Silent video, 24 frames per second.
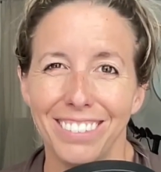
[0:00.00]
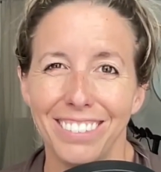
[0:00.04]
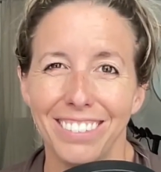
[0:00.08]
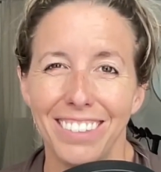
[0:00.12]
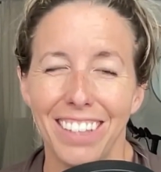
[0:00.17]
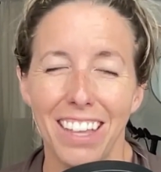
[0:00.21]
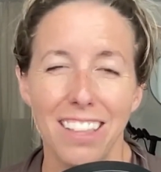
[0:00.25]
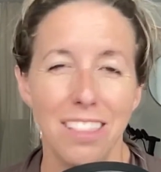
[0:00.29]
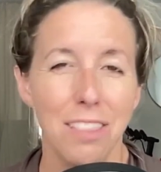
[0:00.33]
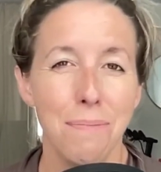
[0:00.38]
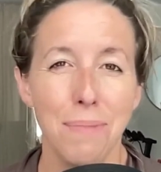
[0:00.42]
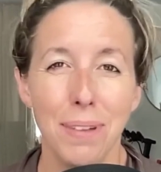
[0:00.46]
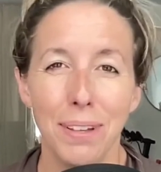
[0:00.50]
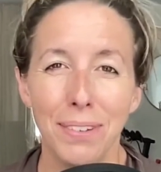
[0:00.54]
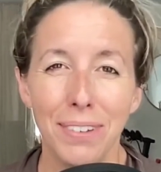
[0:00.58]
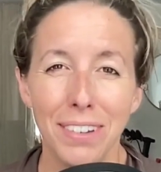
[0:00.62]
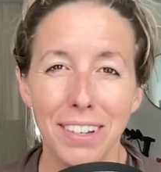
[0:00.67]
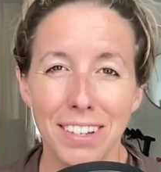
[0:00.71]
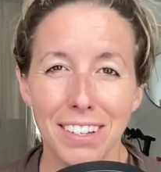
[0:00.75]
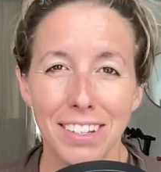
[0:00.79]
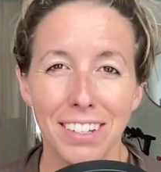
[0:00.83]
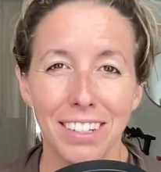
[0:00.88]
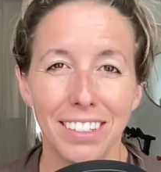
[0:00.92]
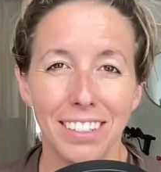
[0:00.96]
That's a big
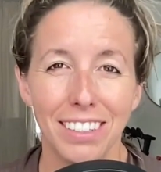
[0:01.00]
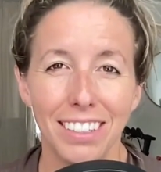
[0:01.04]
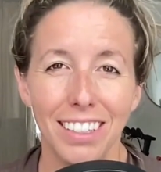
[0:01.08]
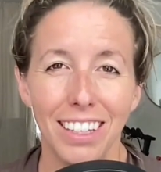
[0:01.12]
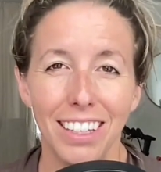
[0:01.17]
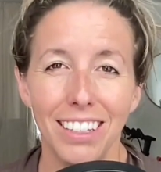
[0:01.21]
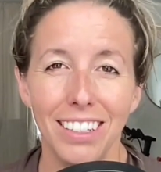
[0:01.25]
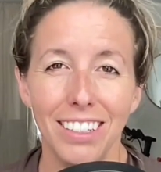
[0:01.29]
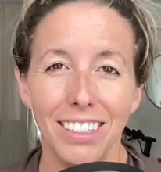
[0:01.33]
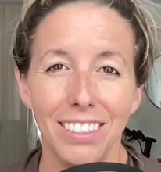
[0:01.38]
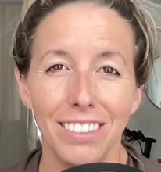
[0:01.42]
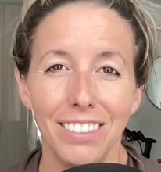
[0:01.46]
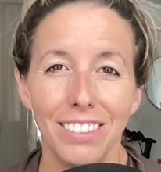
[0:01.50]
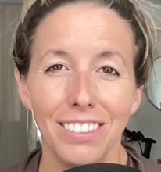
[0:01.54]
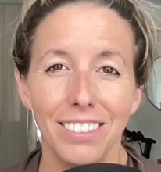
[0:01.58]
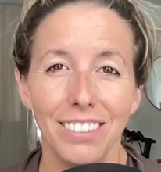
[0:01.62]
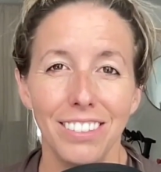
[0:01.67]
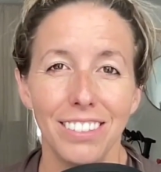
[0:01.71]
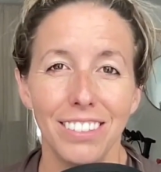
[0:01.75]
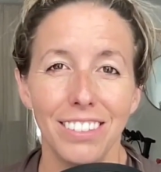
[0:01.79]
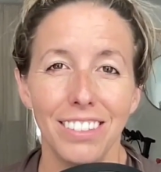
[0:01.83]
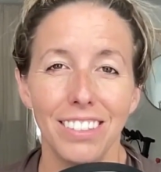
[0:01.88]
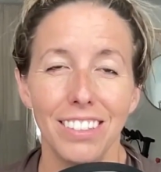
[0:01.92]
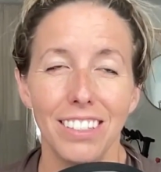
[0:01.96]
question. Can you,
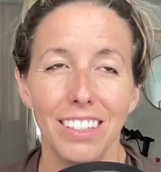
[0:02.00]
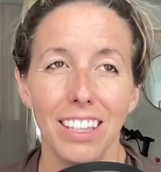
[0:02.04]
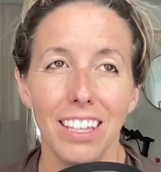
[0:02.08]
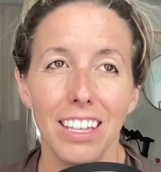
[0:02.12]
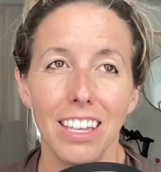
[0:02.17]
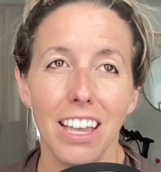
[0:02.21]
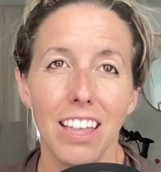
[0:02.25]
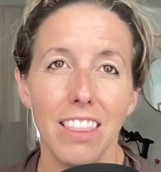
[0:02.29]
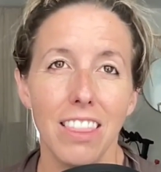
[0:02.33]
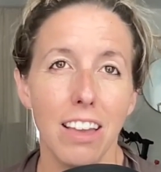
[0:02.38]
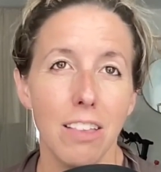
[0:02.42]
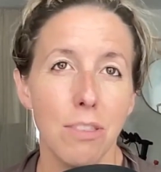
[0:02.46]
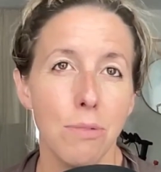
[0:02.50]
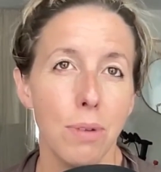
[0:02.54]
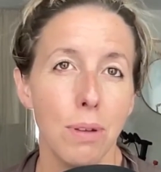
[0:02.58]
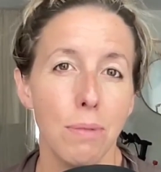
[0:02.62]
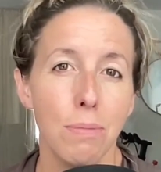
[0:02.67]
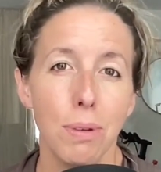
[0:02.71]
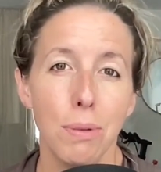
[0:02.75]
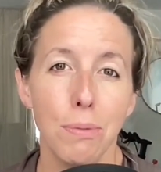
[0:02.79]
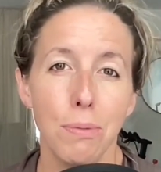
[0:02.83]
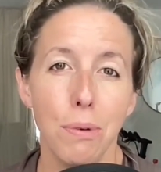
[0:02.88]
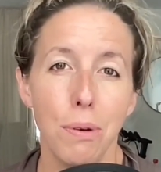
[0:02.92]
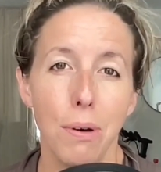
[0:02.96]
that's why
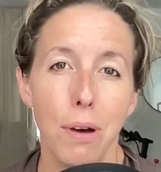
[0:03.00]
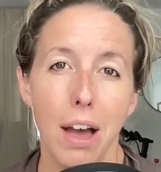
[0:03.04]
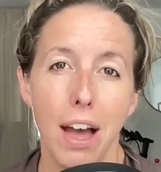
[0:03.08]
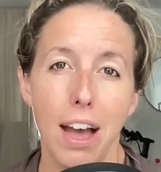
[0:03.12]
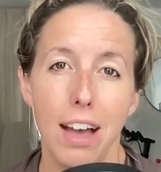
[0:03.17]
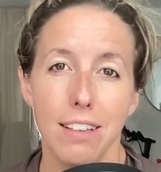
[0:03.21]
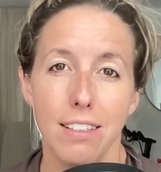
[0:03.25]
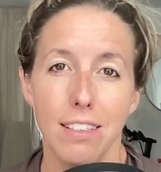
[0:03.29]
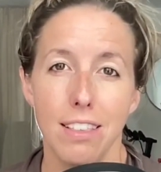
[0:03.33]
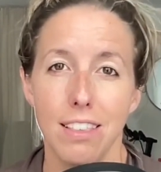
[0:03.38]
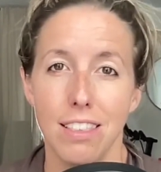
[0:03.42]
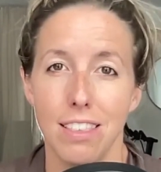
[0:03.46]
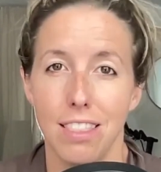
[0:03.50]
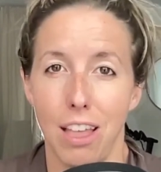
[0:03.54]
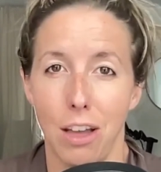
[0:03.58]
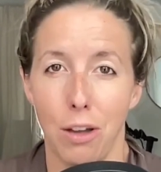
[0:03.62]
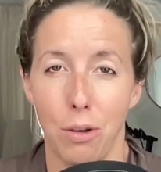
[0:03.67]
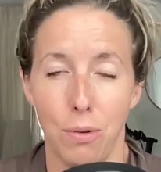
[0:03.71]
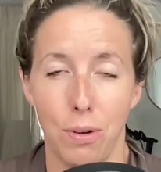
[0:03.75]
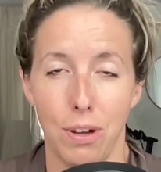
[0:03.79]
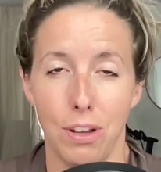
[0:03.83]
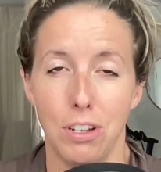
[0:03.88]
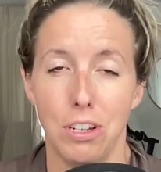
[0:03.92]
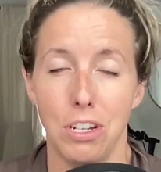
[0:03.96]
people ask that
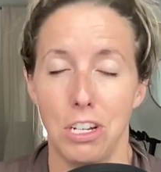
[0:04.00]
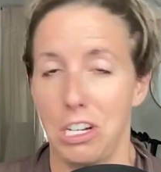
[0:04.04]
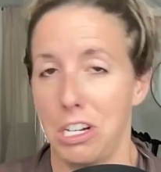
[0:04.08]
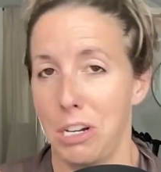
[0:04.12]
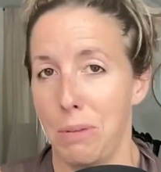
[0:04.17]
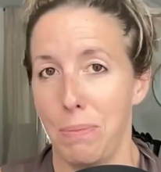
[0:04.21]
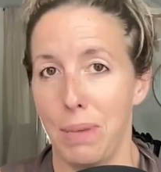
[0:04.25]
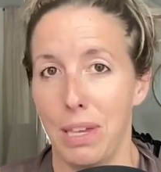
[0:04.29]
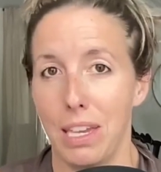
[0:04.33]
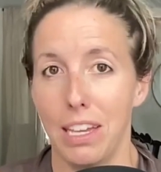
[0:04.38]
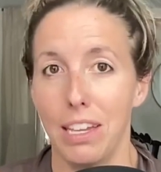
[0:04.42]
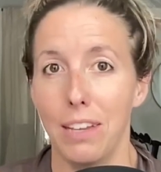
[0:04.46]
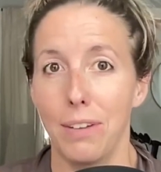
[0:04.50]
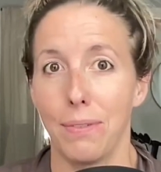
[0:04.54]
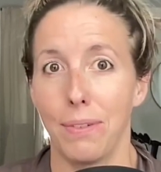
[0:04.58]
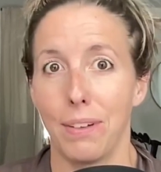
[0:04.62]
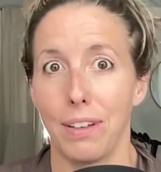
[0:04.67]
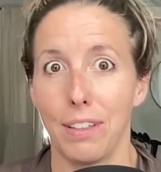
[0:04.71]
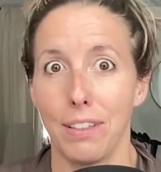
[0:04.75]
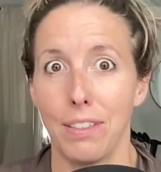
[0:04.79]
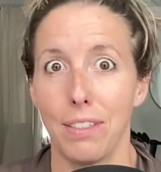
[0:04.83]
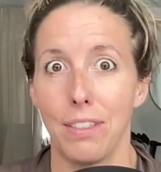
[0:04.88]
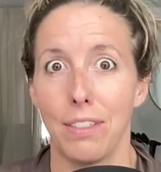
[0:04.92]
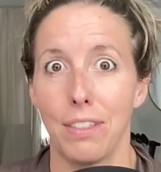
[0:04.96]
question to begin
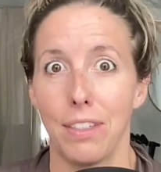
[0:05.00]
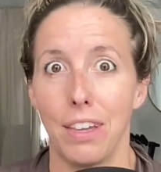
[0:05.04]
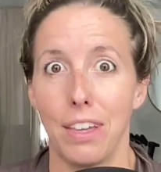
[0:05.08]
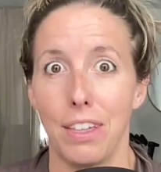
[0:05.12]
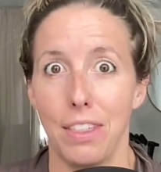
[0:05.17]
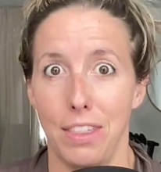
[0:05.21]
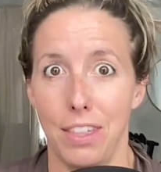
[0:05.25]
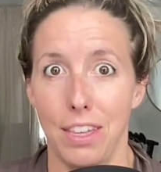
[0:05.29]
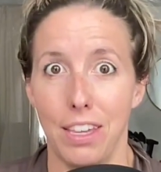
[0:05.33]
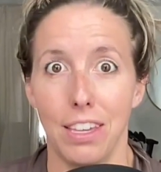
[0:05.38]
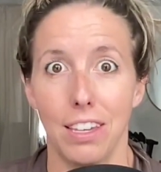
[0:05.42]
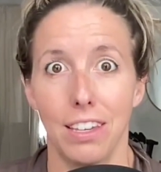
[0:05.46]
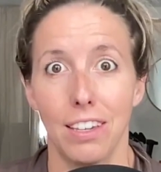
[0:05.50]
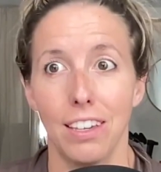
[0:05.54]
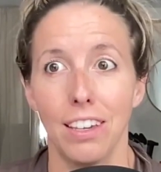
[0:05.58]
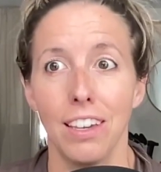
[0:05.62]
with, I think.